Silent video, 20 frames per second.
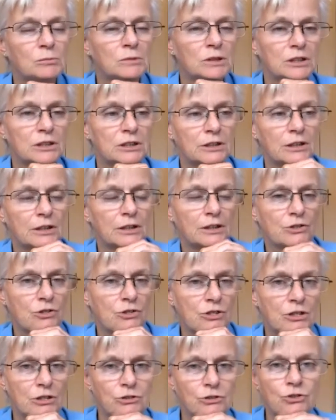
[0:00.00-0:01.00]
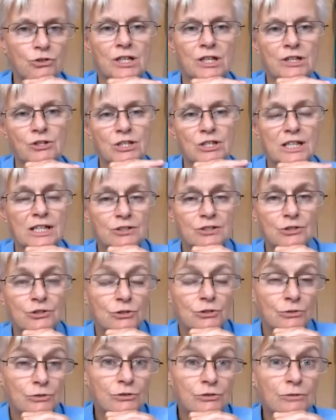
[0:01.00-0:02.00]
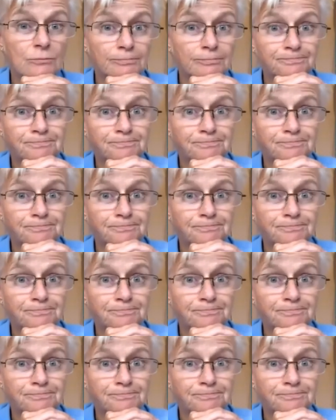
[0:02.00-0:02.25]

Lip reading: you can start to change the attitudes.